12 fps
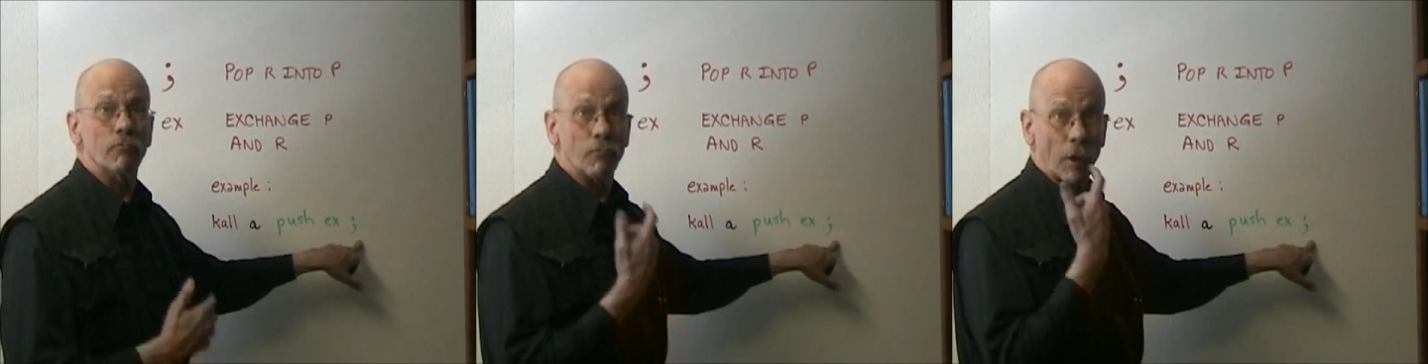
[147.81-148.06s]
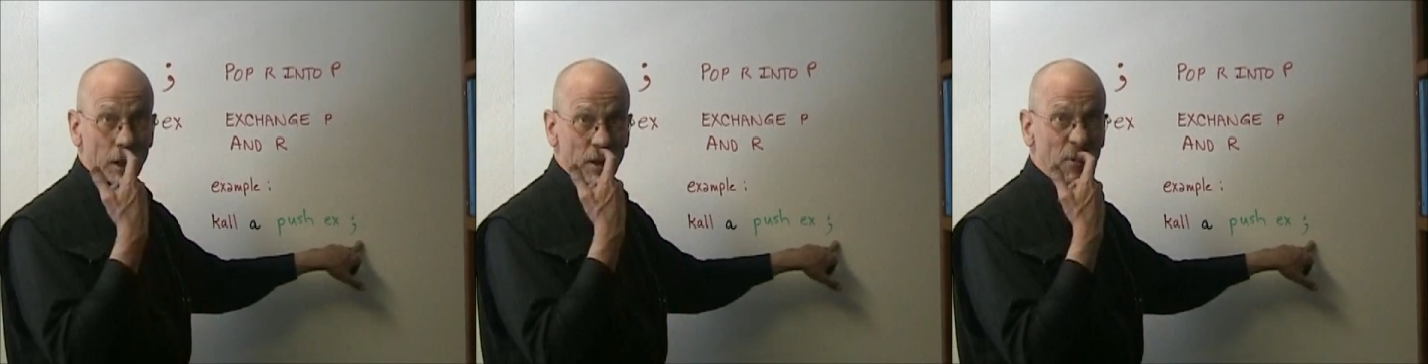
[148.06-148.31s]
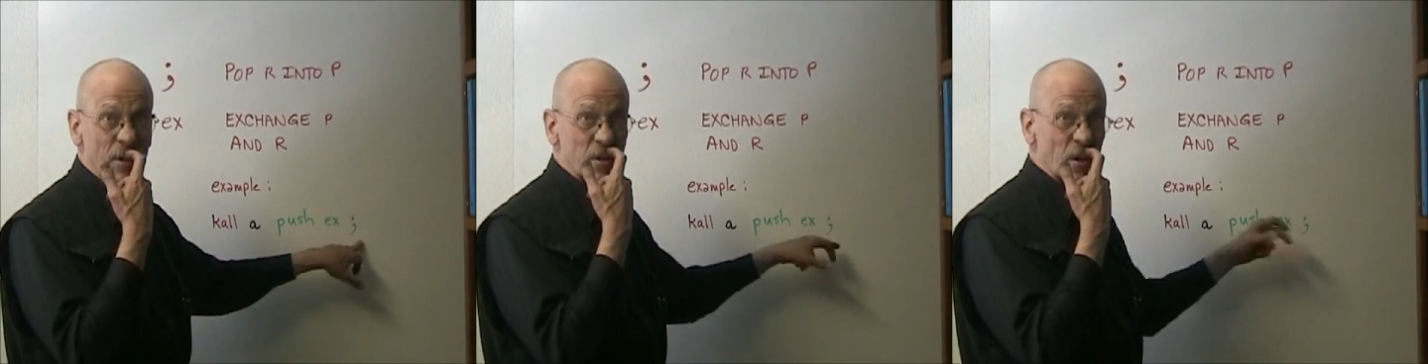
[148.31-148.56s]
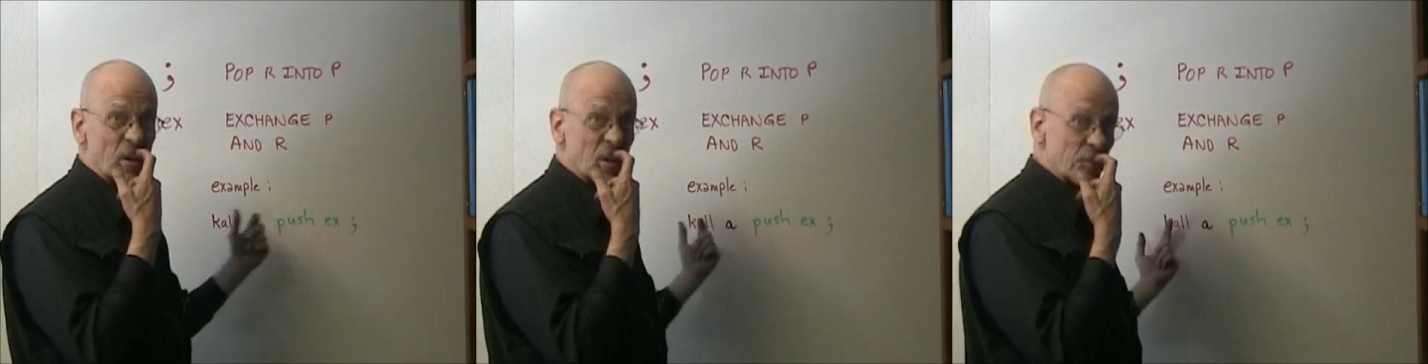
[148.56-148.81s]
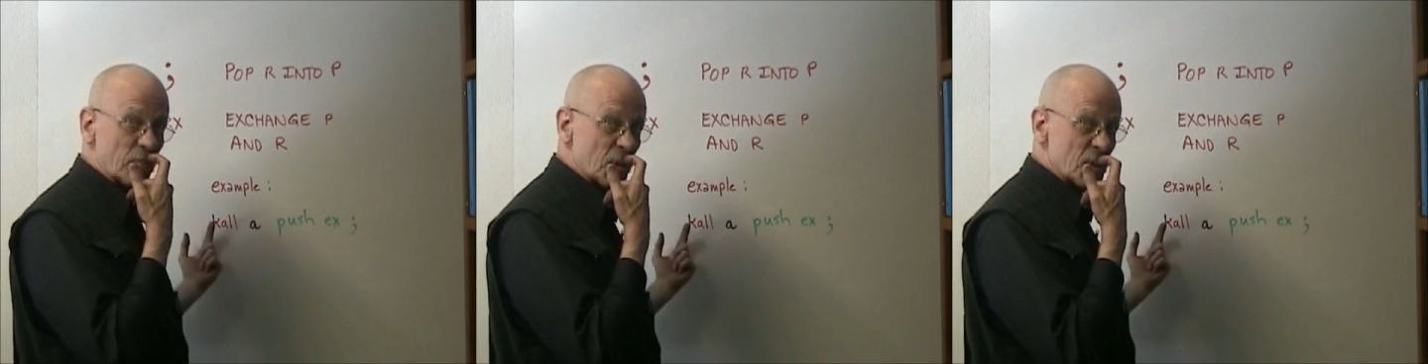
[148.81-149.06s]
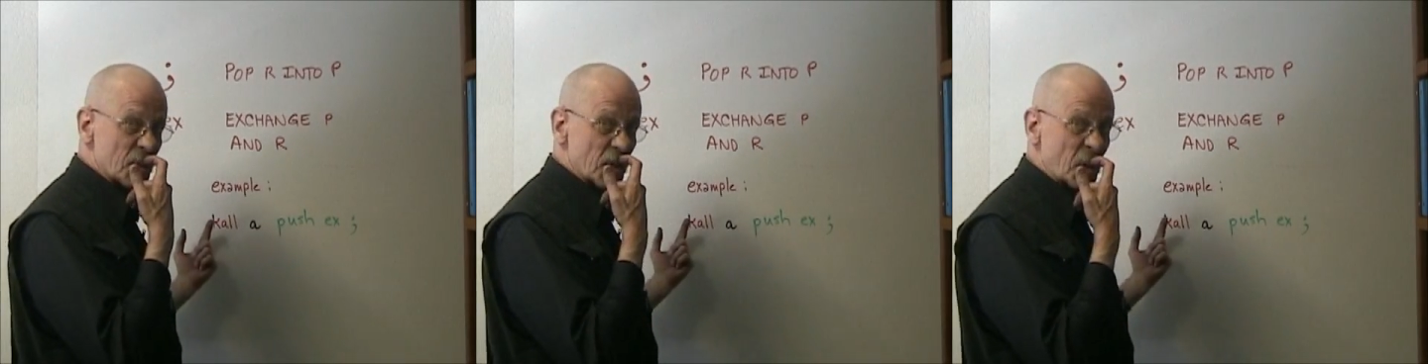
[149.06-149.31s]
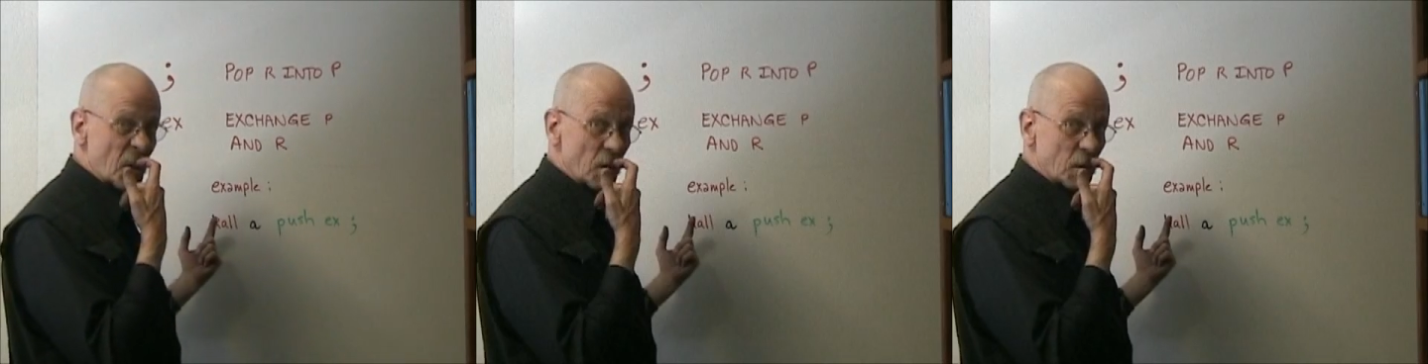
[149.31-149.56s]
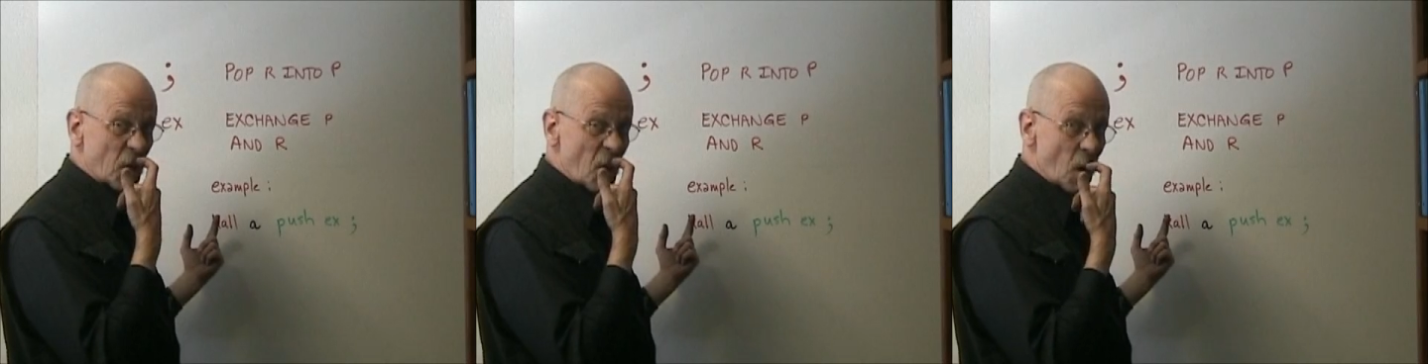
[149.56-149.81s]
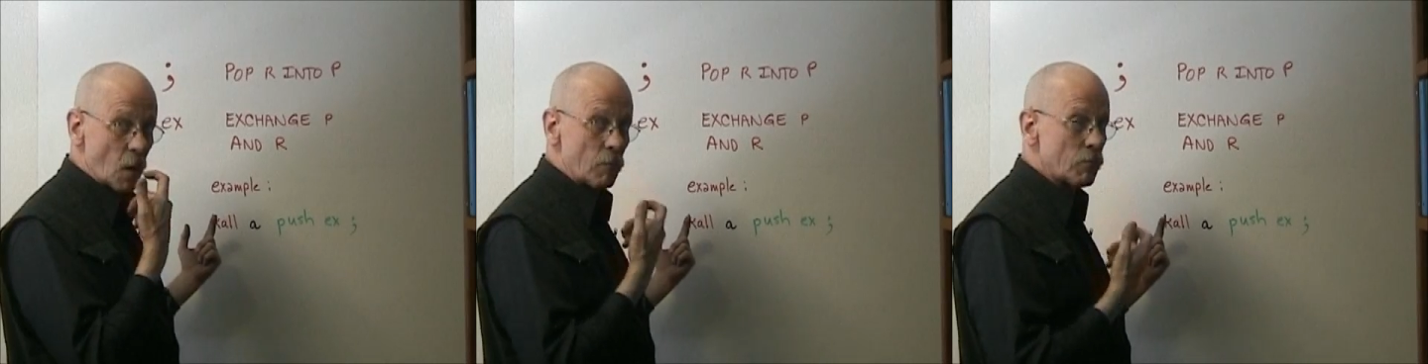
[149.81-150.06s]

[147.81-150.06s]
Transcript: finally return to the person that called call.